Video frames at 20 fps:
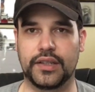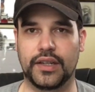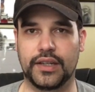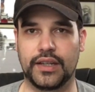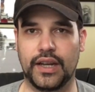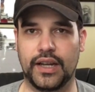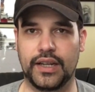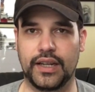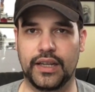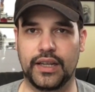I
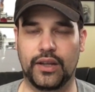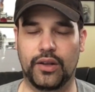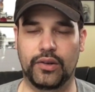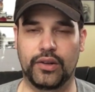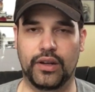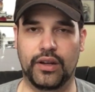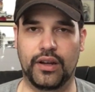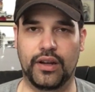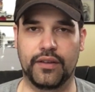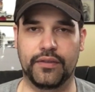kind of held
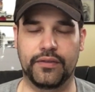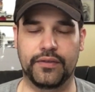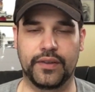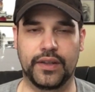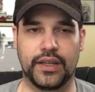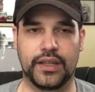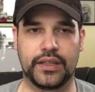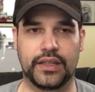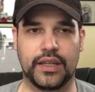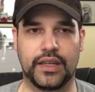off,
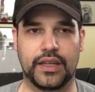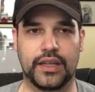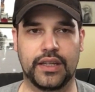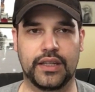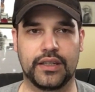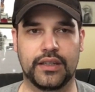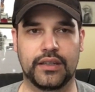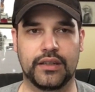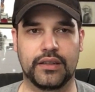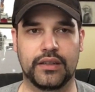and
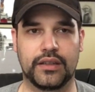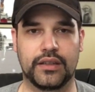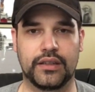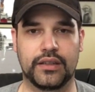then